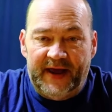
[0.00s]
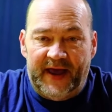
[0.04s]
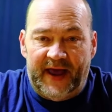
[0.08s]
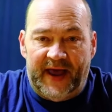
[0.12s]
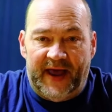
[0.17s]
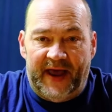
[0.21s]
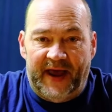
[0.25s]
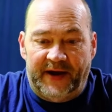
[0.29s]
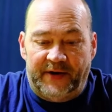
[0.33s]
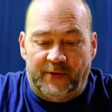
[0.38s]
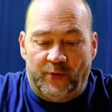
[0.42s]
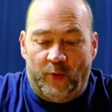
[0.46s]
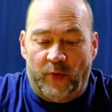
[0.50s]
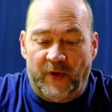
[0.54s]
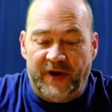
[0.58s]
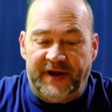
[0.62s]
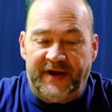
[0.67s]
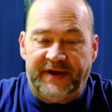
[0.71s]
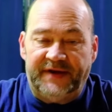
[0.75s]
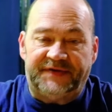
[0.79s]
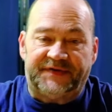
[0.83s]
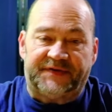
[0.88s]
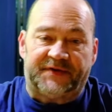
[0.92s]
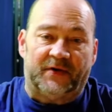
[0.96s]
and
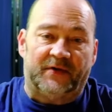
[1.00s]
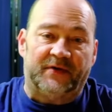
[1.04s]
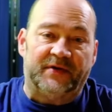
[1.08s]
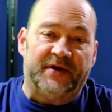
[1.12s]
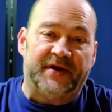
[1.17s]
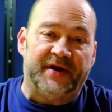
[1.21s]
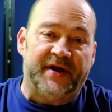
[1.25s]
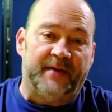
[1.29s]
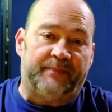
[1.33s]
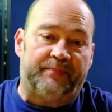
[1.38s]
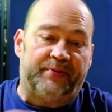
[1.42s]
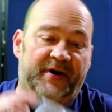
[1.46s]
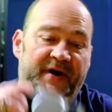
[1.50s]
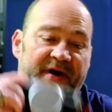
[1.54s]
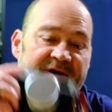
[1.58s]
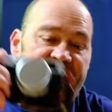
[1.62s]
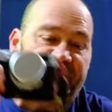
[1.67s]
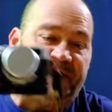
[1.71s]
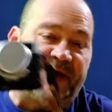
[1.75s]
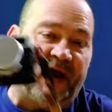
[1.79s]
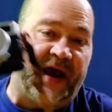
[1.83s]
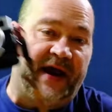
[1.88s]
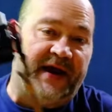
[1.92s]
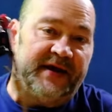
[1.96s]
we certainly
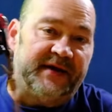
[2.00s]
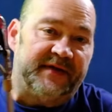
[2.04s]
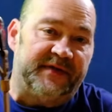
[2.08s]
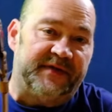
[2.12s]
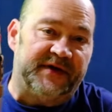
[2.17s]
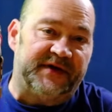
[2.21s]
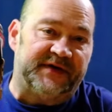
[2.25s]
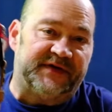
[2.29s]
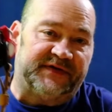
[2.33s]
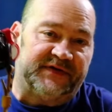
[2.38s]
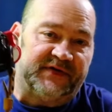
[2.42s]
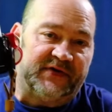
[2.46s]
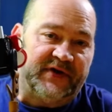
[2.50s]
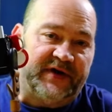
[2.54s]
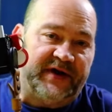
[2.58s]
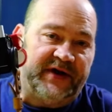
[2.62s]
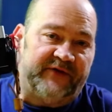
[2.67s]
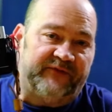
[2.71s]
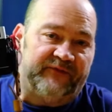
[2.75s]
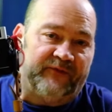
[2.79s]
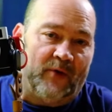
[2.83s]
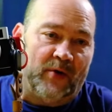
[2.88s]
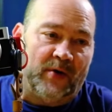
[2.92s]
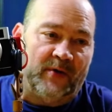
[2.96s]
appreciate this sleek
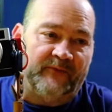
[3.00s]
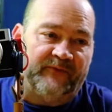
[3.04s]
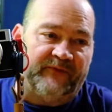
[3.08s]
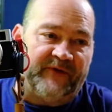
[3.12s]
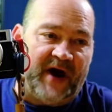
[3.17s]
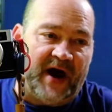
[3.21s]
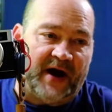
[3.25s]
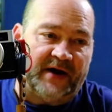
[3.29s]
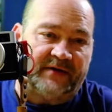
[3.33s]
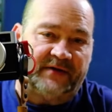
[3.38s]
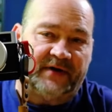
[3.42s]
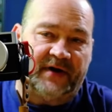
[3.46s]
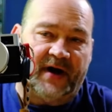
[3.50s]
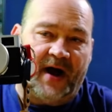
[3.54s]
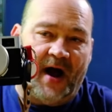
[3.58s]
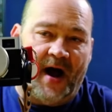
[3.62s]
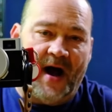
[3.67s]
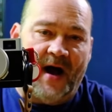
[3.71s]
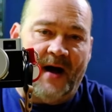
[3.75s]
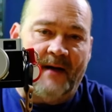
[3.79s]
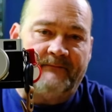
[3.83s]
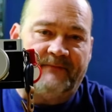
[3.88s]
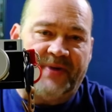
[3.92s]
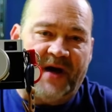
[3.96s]
form factor
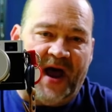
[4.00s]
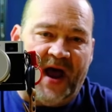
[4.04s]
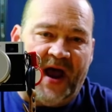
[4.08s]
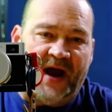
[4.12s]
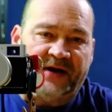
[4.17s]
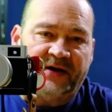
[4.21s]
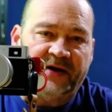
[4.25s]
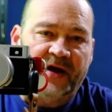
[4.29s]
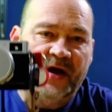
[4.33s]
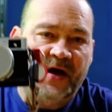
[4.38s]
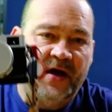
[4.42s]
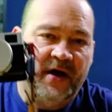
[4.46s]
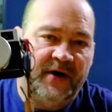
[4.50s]
compact